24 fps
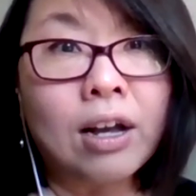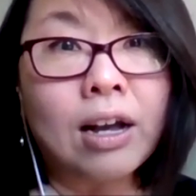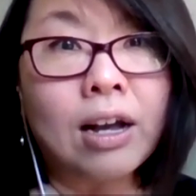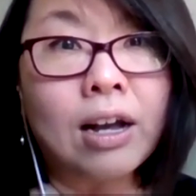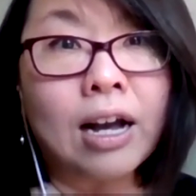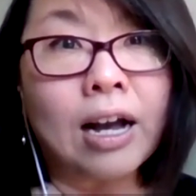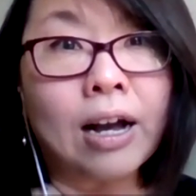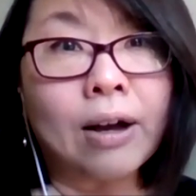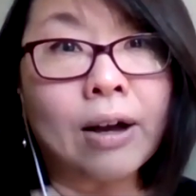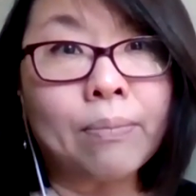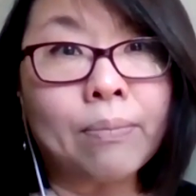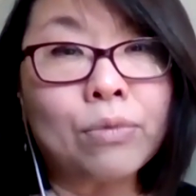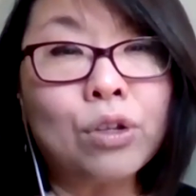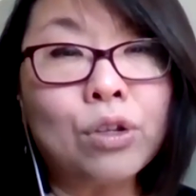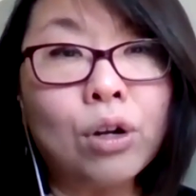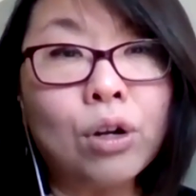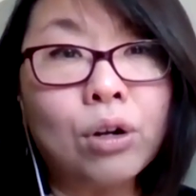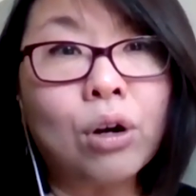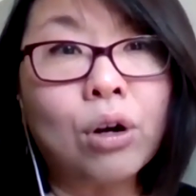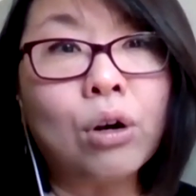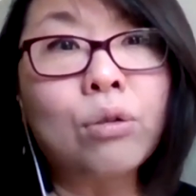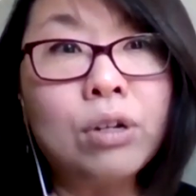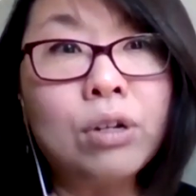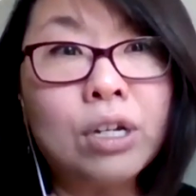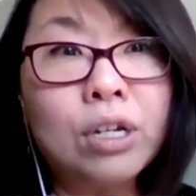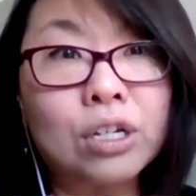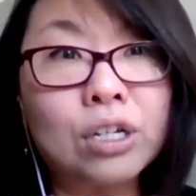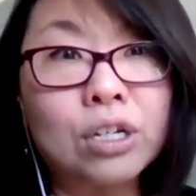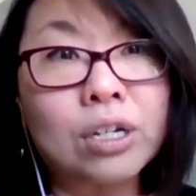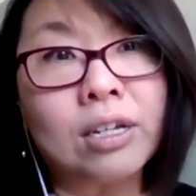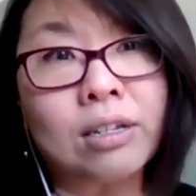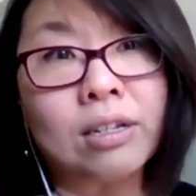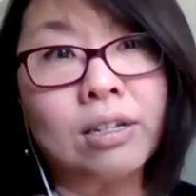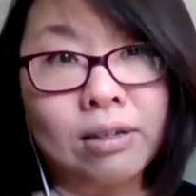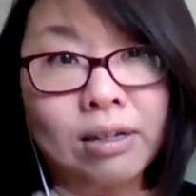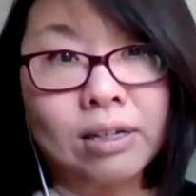not only
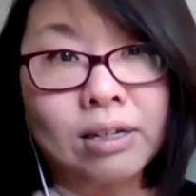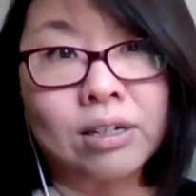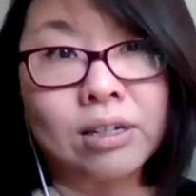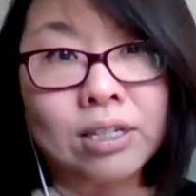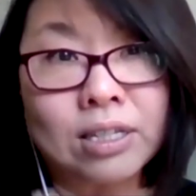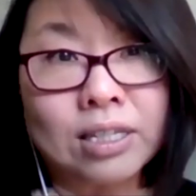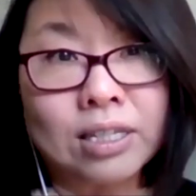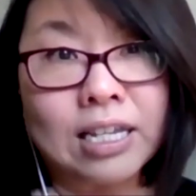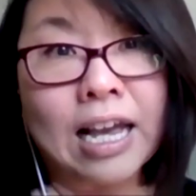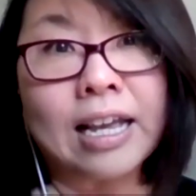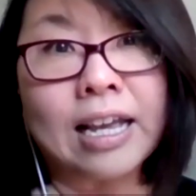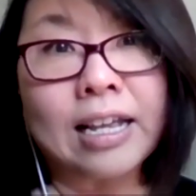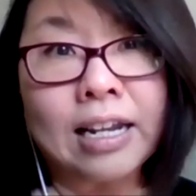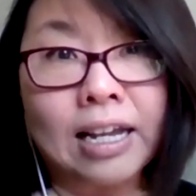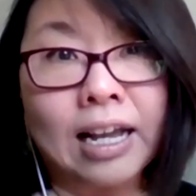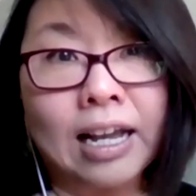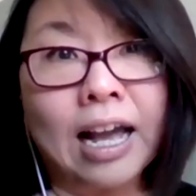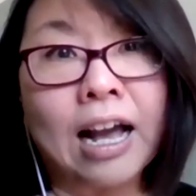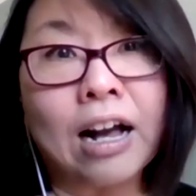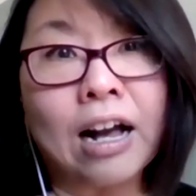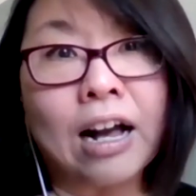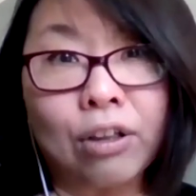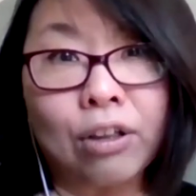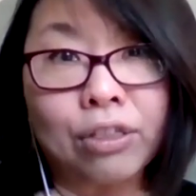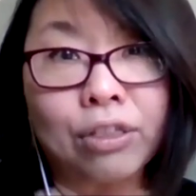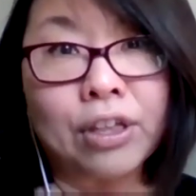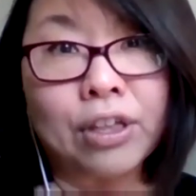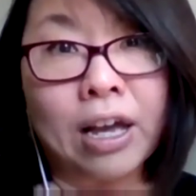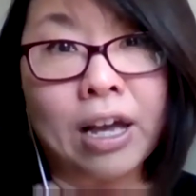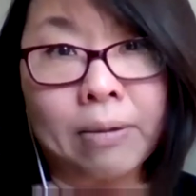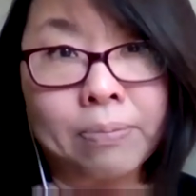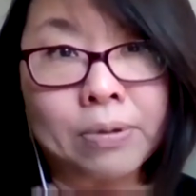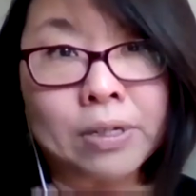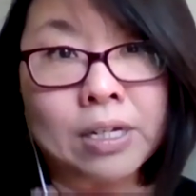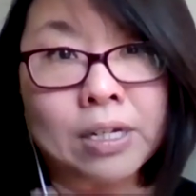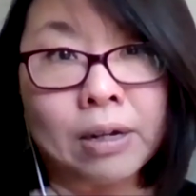containing health
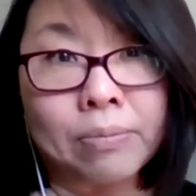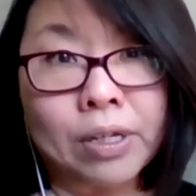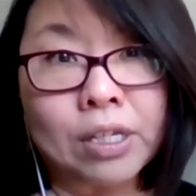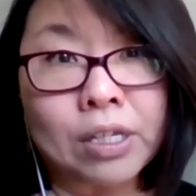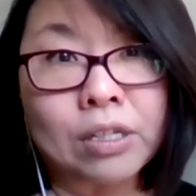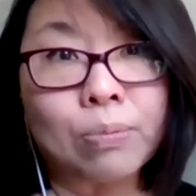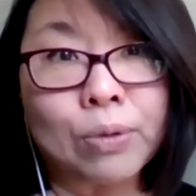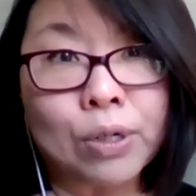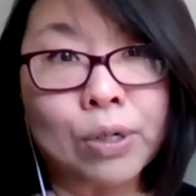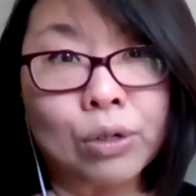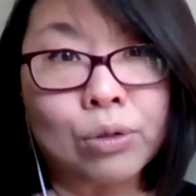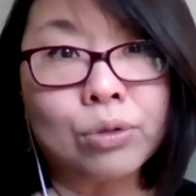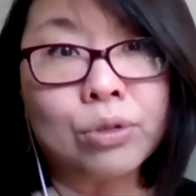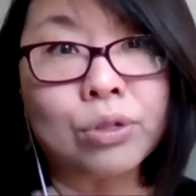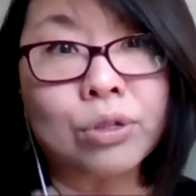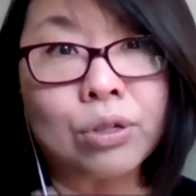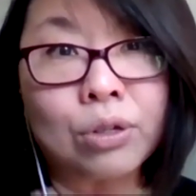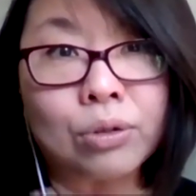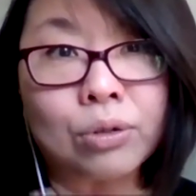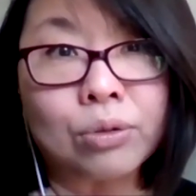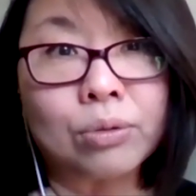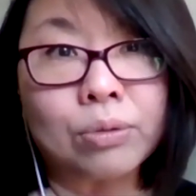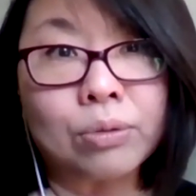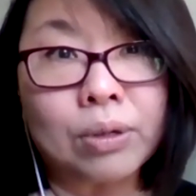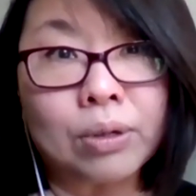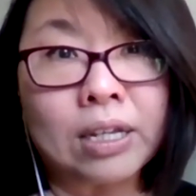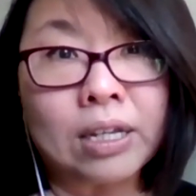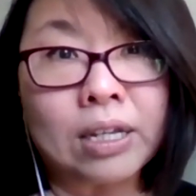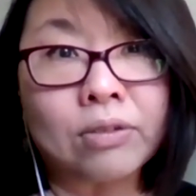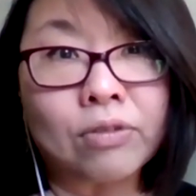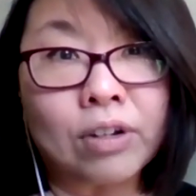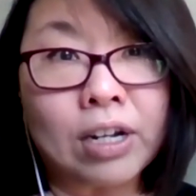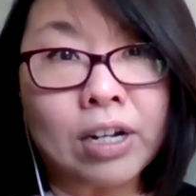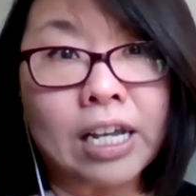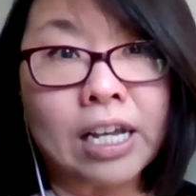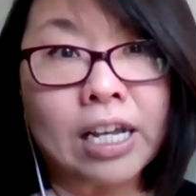epidemics, but also
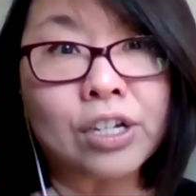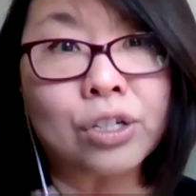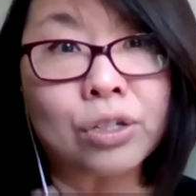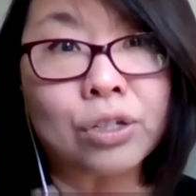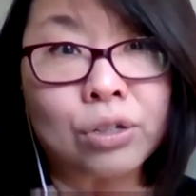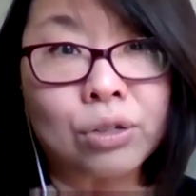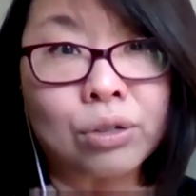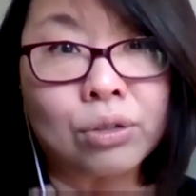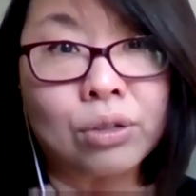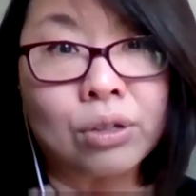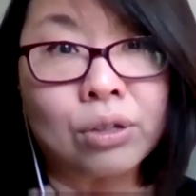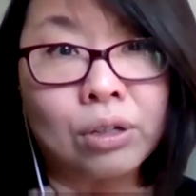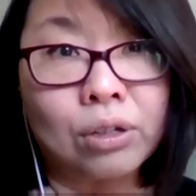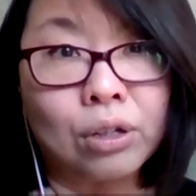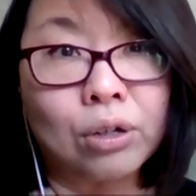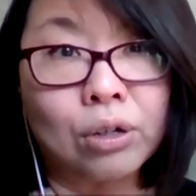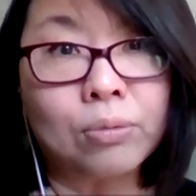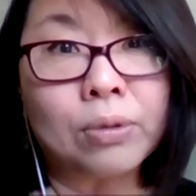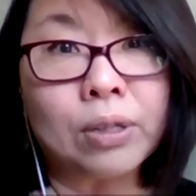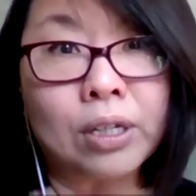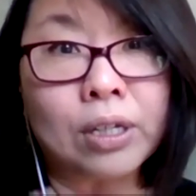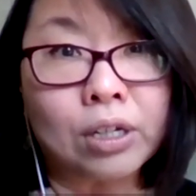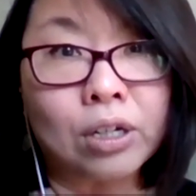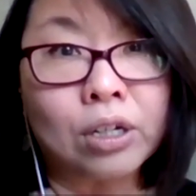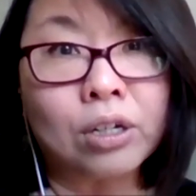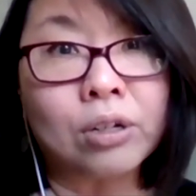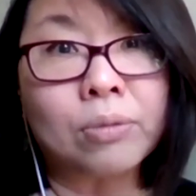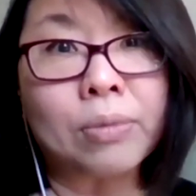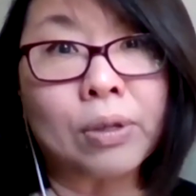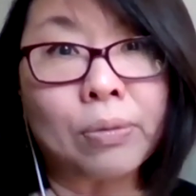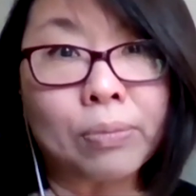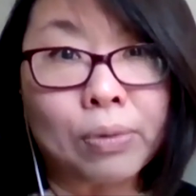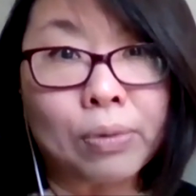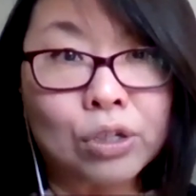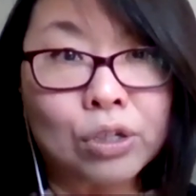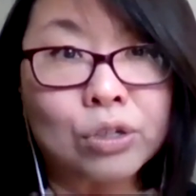in relation to the global
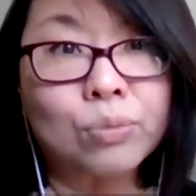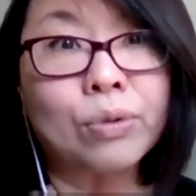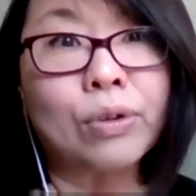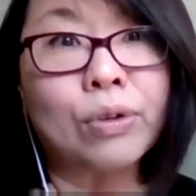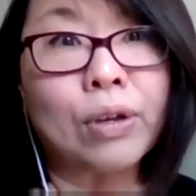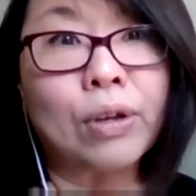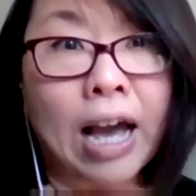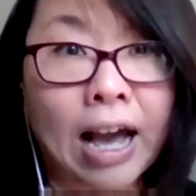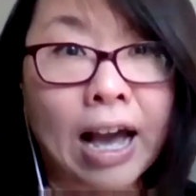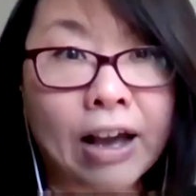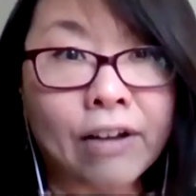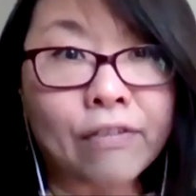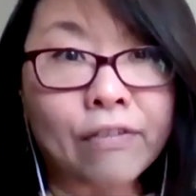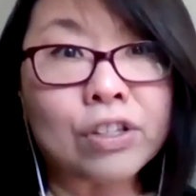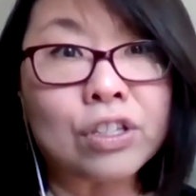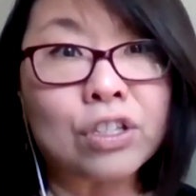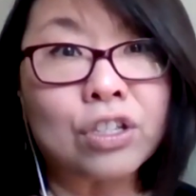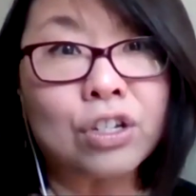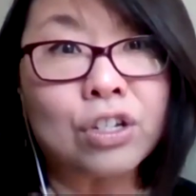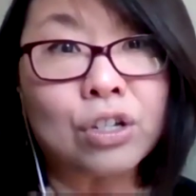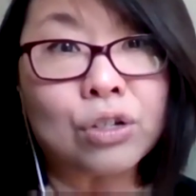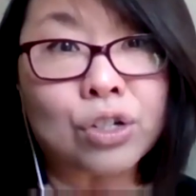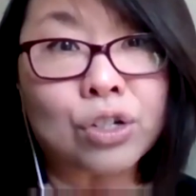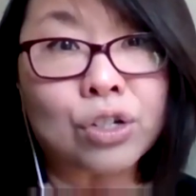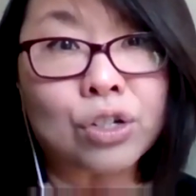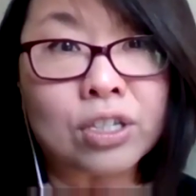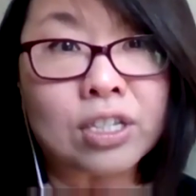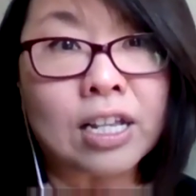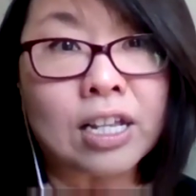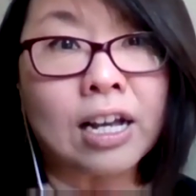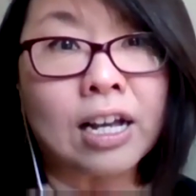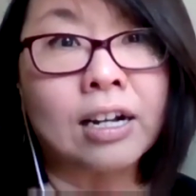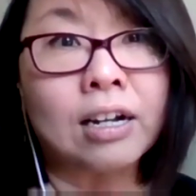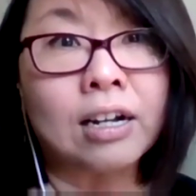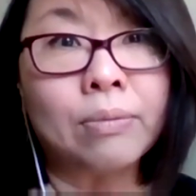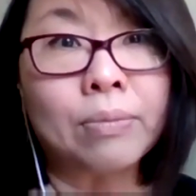economy, because we have institutions
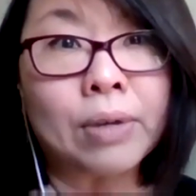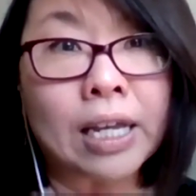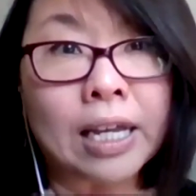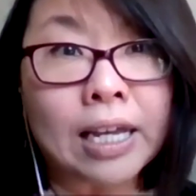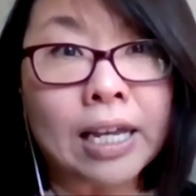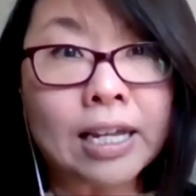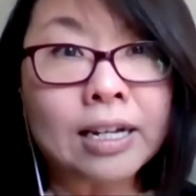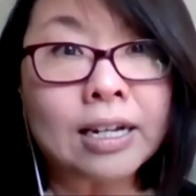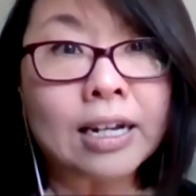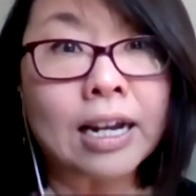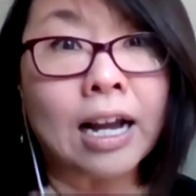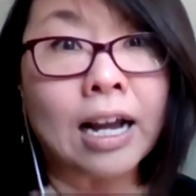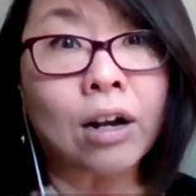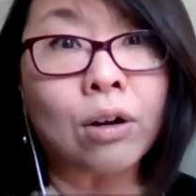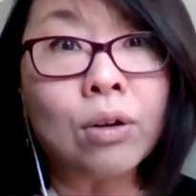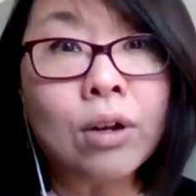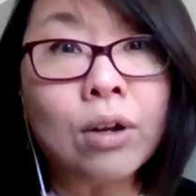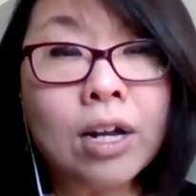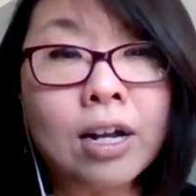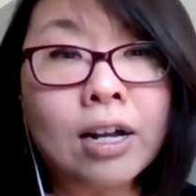that are coming in now,